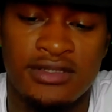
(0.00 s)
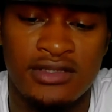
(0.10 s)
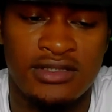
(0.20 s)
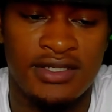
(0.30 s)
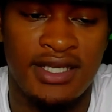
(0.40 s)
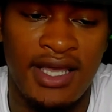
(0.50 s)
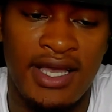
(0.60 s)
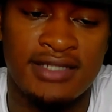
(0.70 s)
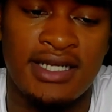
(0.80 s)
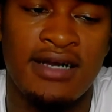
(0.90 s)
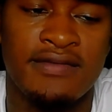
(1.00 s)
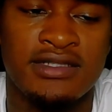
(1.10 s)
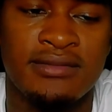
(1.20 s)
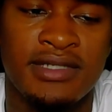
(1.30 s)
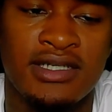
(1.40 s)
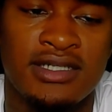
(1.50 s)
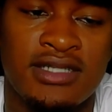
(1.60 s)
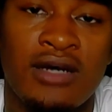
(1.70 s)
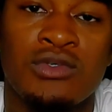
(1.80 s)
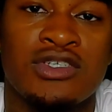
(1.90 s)
to cash, obviously, because
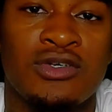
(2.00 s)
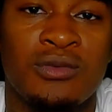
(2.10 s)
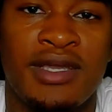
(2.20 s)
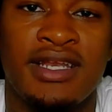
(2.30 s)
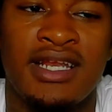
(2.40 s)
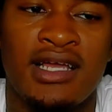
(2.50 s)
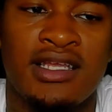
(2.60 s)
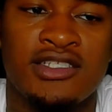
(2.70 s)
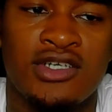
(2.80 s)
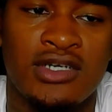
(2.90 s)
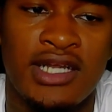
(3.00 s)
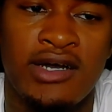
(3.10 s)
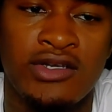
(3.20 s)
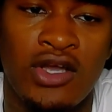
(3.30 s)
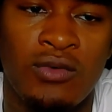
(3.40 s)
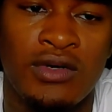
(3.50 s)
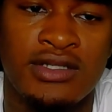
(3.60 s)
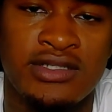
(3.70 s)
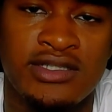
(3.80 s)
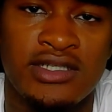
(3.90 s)
I was gonna win and I let y'all down. Y'all wanted
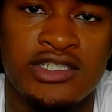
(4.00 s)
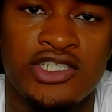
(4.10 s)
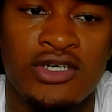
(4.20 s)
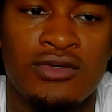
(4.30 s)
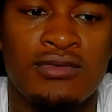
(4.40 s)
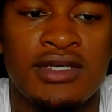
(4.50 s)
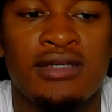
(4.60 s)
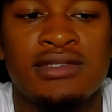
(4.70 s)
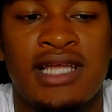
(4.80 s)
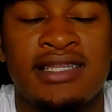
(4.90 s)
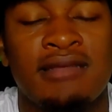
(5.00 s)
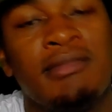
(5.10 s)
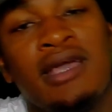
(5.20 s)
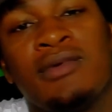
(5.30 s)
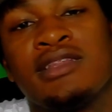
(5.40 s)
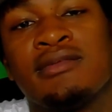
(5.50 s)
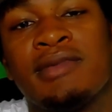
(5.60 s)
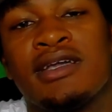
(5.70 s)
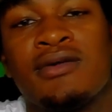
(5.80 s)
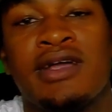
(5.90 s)
to see the show. It was like the Mayweather
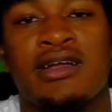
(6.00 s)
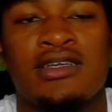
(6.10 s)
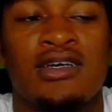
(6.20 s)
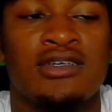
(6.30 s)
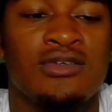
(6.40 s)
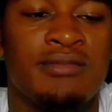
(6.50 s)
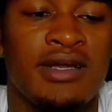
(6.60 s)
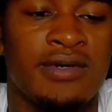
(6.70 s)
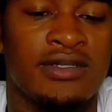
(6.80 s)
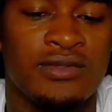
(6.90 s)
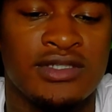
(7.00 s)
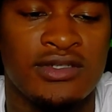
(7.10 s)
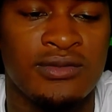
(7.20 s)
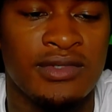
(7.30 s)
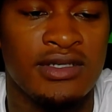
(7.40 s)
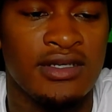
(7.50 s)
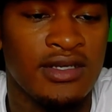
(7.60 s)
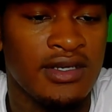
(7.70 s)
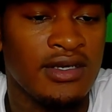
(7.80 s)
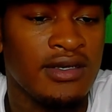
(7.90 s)
McGregor. Y'all knew Mayweather was gonna win,
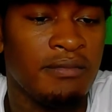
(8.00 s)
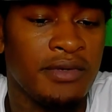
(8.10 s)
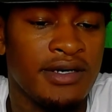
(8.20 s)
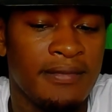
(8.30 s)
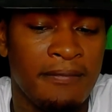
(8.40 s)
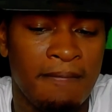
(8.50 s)
but